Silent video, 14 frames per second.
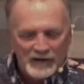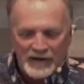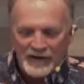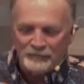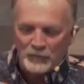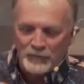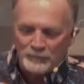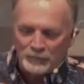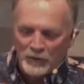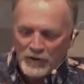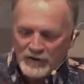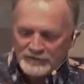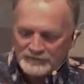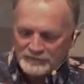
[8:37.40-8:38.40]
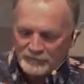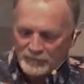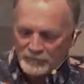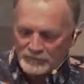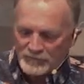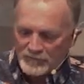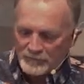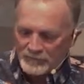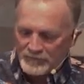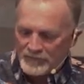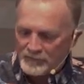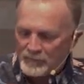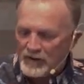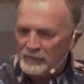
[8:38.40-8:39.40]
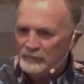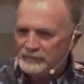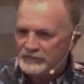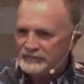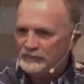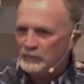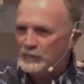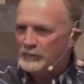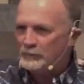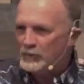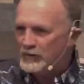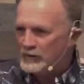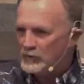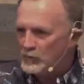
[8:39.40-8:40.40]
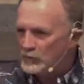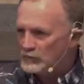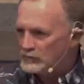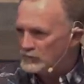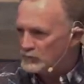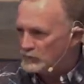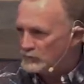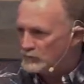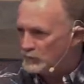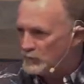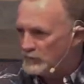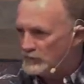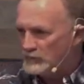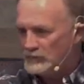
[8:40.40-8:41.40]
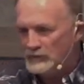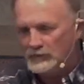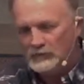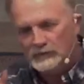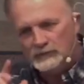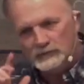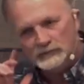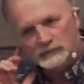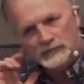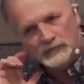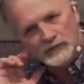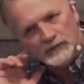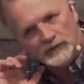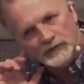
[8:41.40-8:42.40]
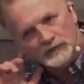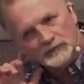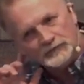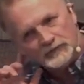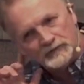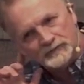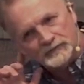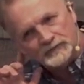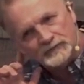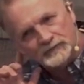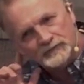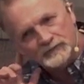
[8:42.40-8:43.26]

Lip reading: If we pray for something, and the Bible says if we pray according to his will, he hears us.